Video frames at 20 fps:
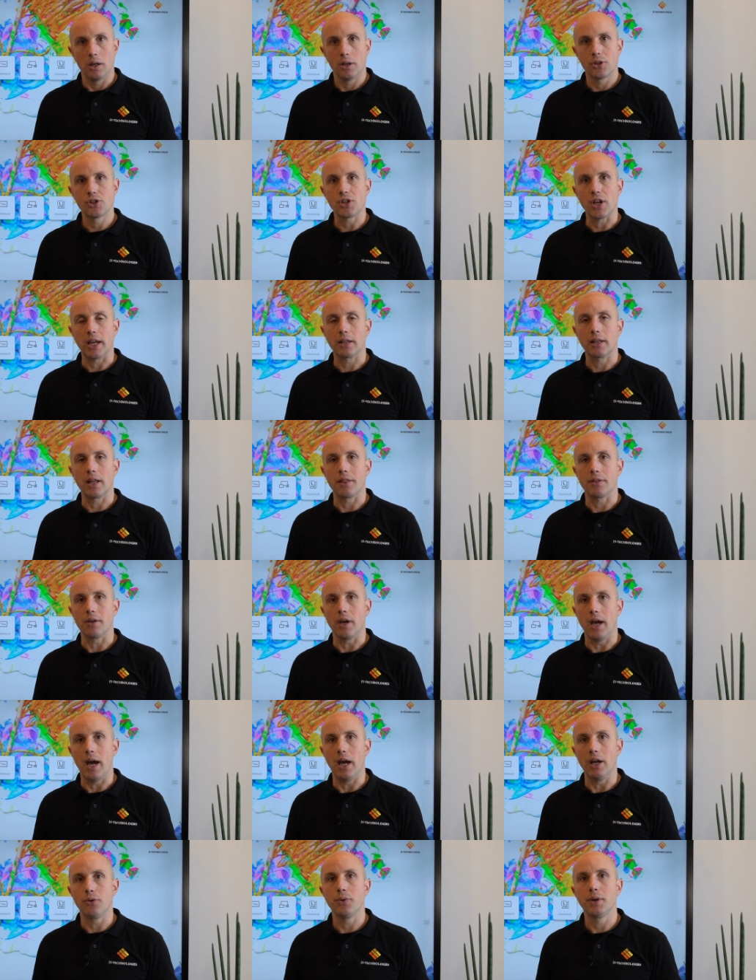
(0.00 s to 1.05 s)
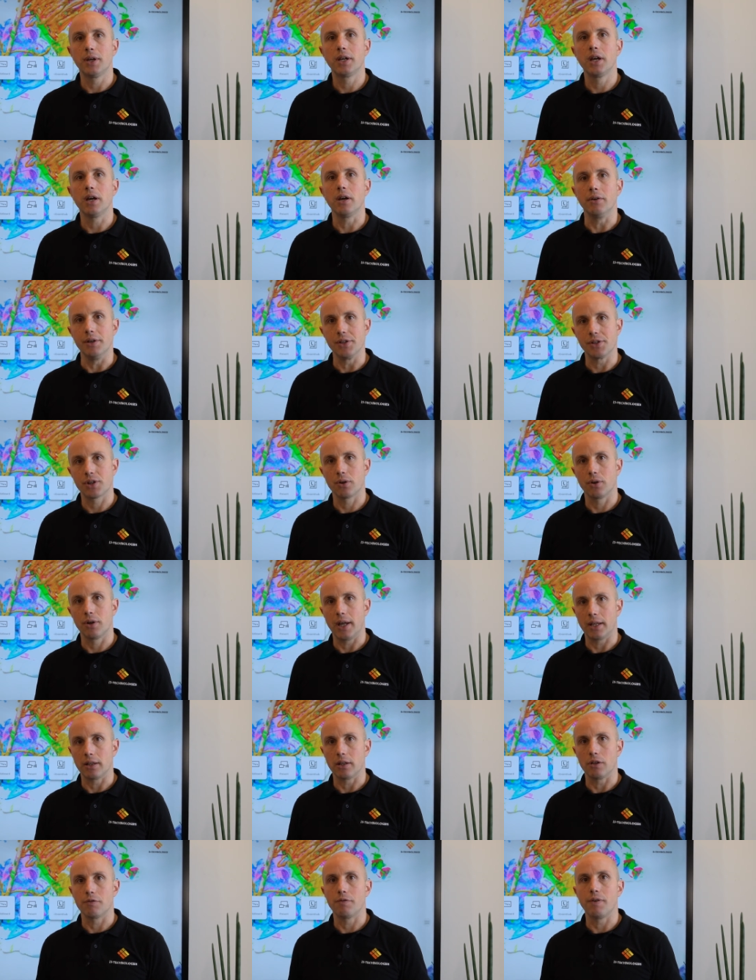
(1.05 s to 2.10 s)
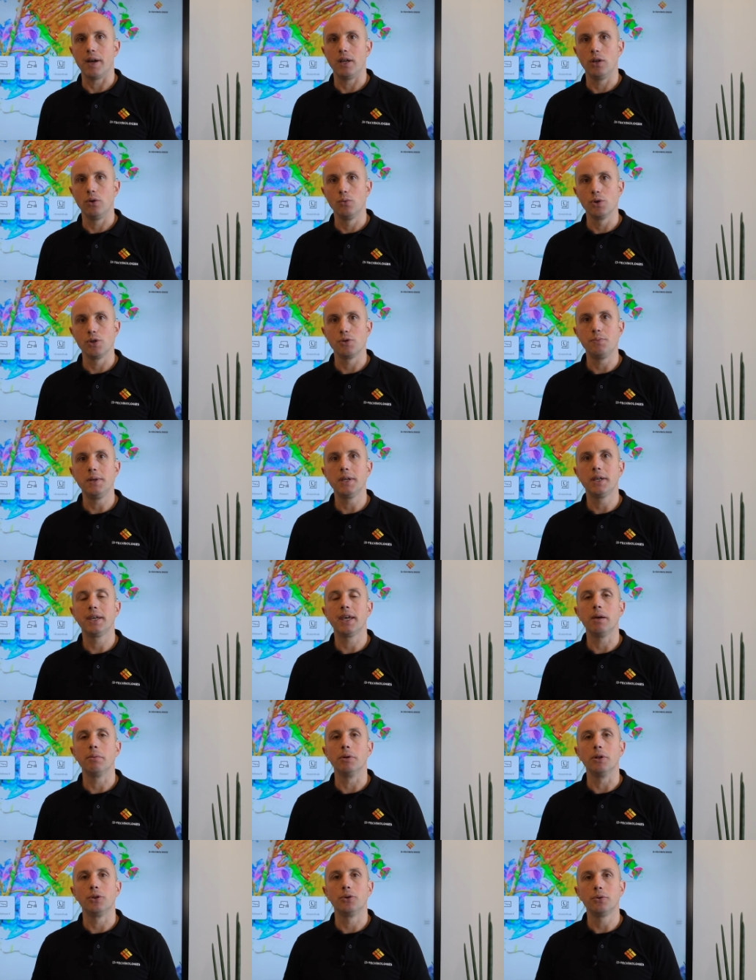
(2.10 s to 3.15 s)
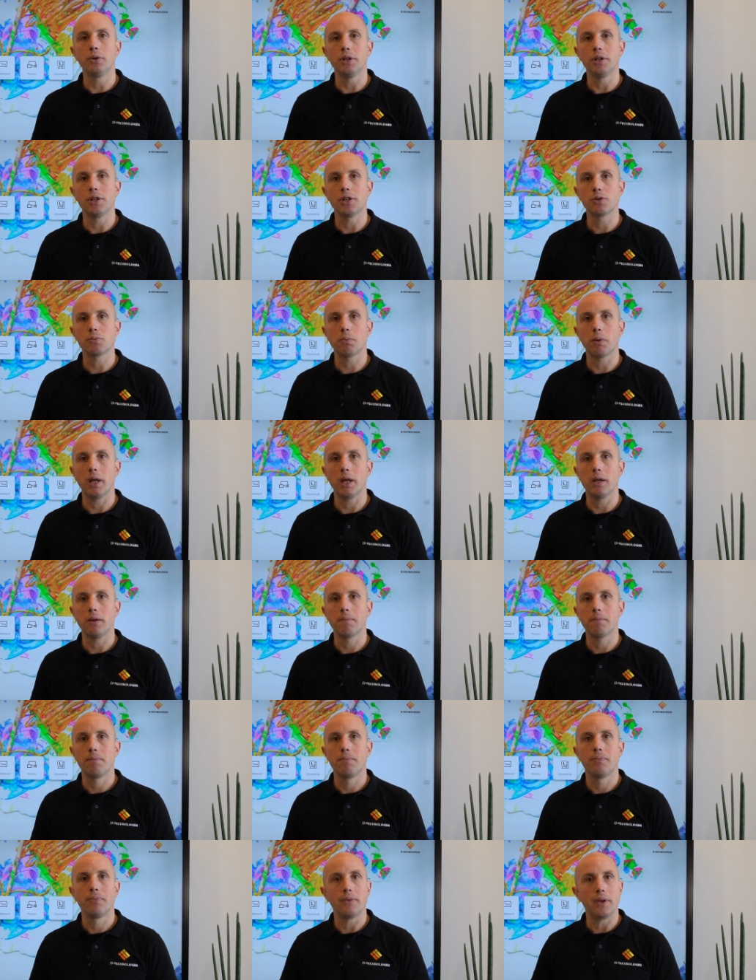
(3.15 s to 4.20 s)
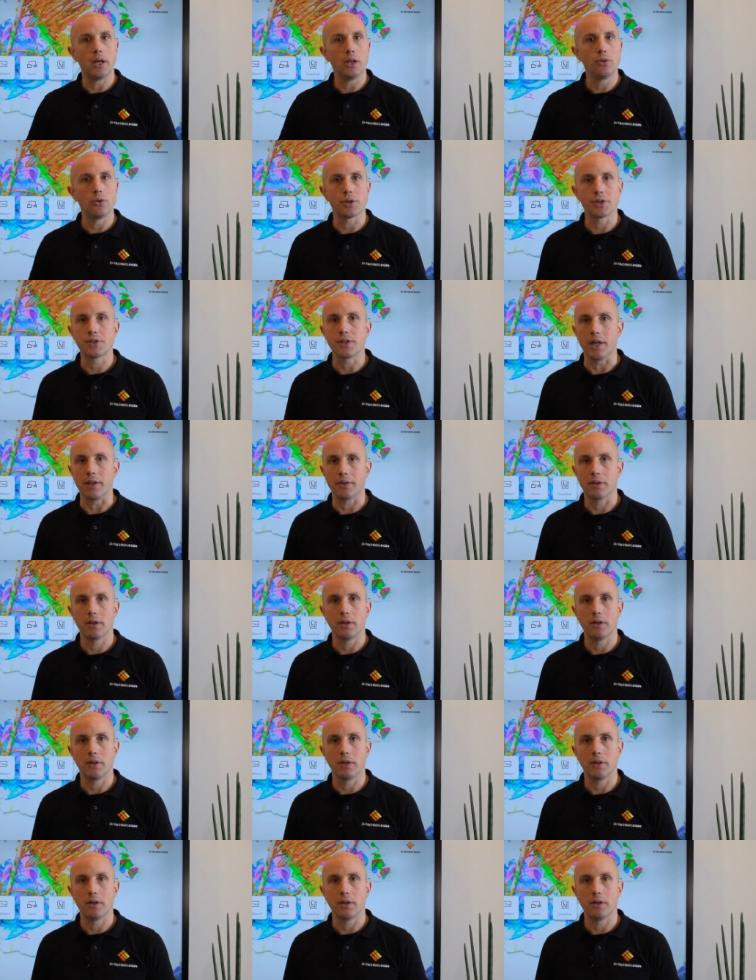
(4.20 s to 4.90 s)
check that the i3CAIR is connected via USB cable to the display and you're set.